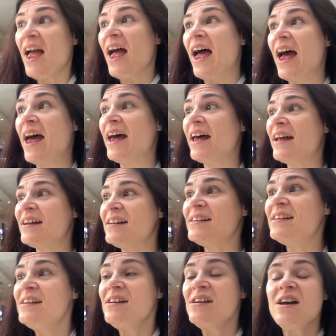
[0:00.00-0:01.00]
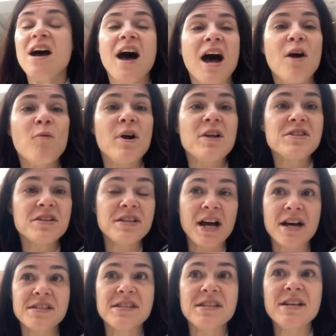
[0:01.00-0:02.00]
And I went to
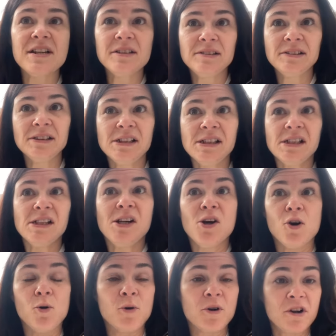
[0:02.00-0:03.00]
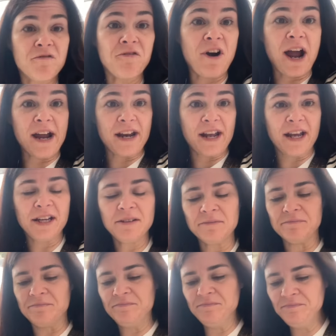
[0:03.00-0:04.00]
Dacia on a Friday.
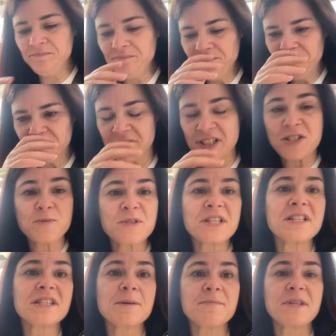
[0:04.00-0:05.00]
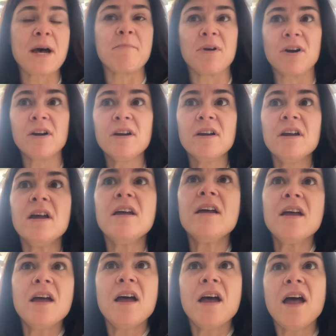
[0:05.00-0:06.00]
This was in September.
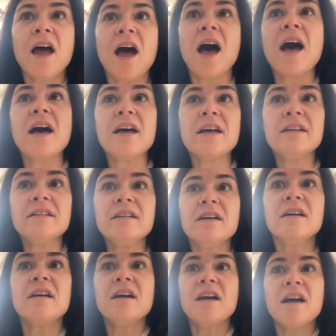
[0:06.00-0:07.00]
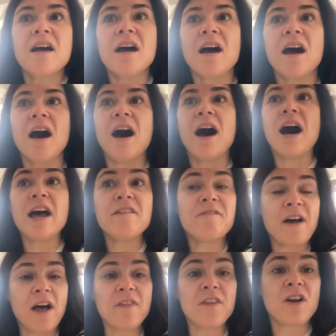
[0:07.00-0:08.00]
And I
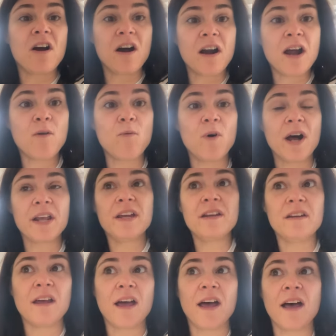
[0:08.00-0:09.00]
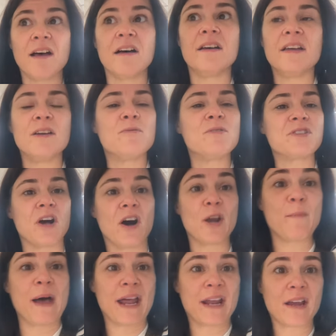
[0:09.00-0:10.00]
found the car I wanted. It was
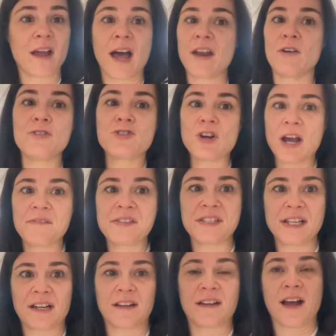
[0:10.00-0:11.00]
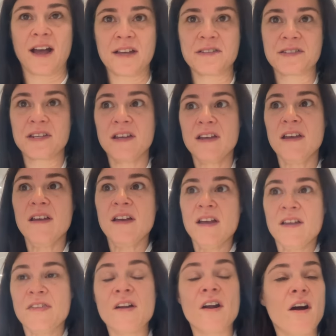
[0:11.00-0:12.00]
automatic. I don't drive stick, guys.
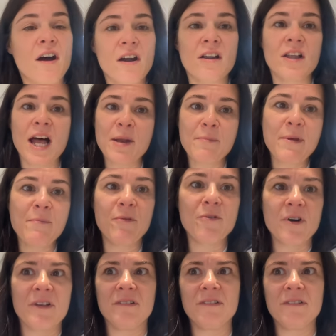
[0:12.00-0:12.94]
There are a lot of people